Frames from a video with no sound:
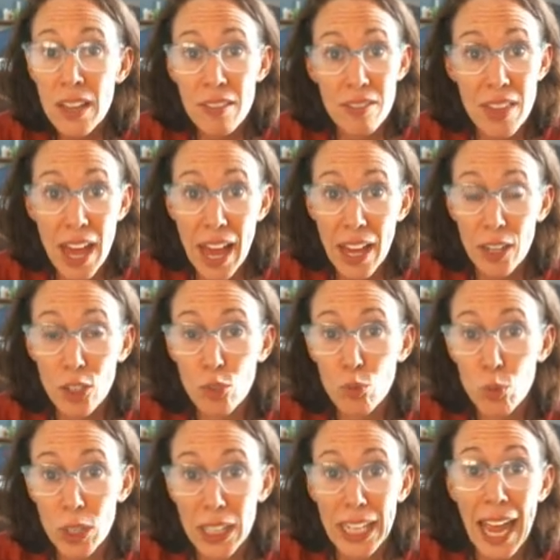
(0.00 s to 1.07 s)
that
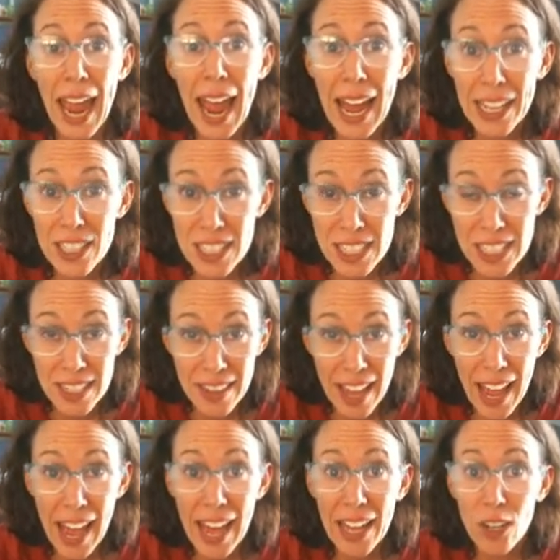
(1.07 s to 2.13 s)
really adds to
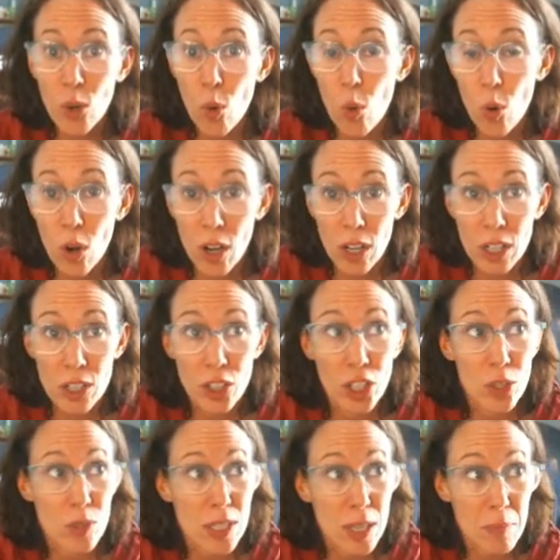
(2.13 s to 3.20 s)
that, or,
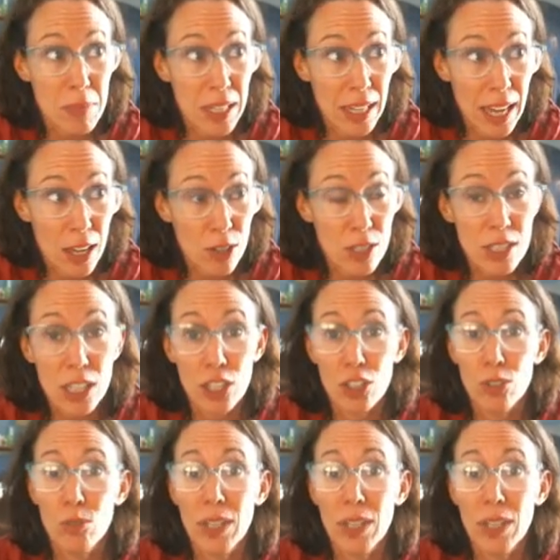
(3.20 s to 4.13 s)
something else that you